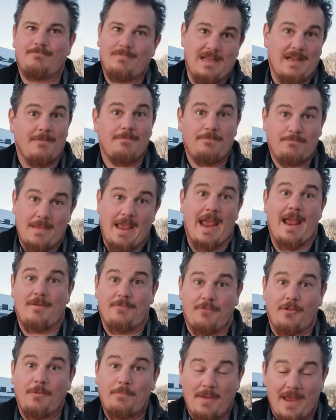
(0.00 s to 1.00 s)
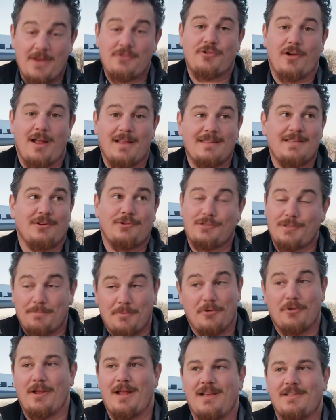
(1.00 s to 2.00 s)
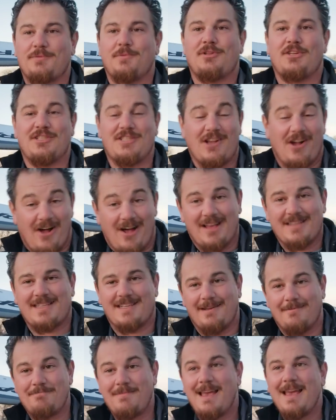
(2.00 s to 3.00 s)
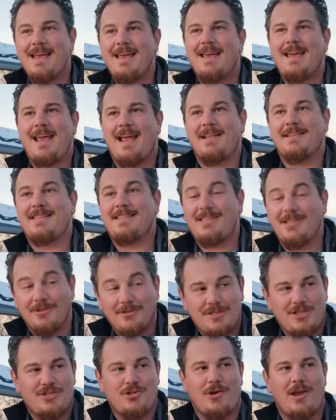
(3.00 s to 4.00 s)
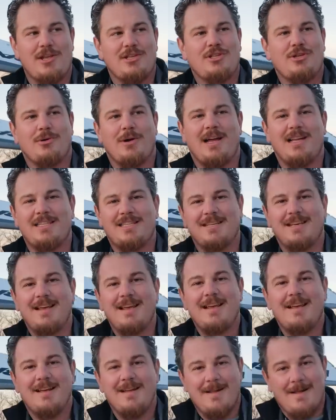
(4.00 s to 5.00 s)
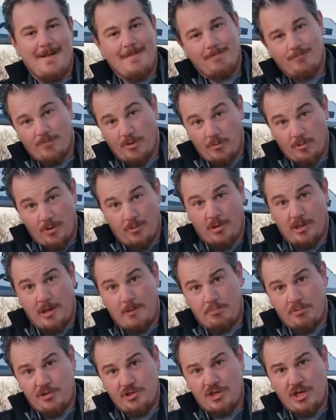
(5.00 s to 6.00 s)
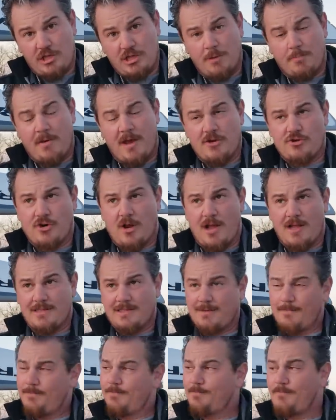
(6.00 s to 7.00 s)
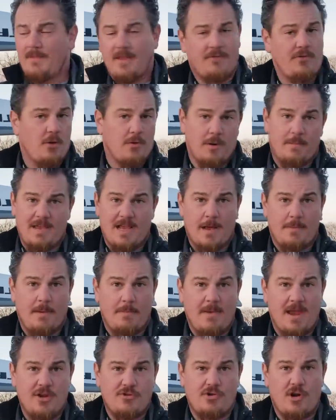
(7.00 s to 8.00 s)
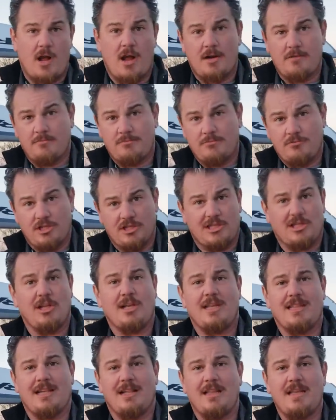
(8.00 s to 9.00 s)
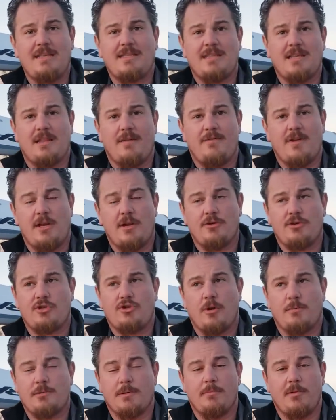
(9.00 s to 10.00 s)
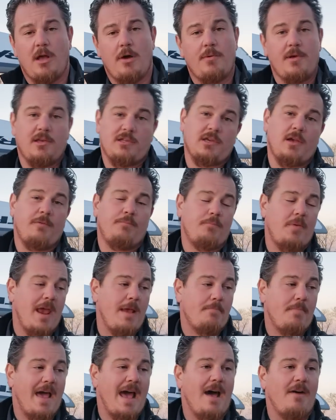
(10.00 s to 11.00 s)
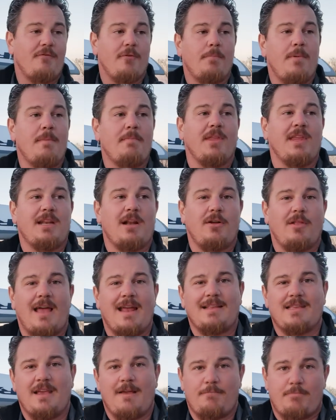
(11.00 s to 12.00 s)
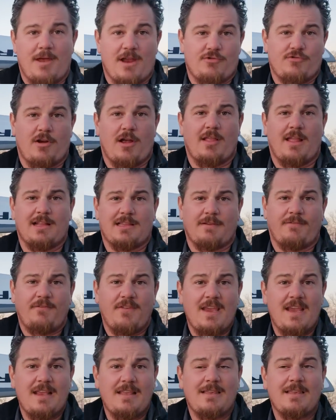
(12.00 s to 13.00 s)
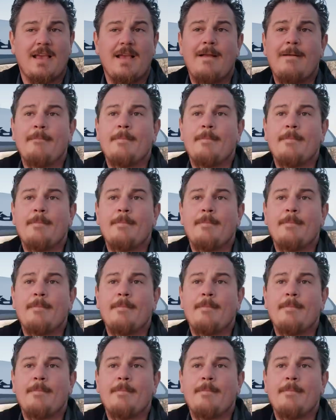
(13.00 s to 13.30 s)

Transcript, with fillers: a handful of patrons that are supporting us, which is awesome and still strange to us. But we really appreciate you, patrons. If you want to become a Patreon, just look at the links in the video description below. We also have PayPal for people that don't like to give Patreon lots of fees.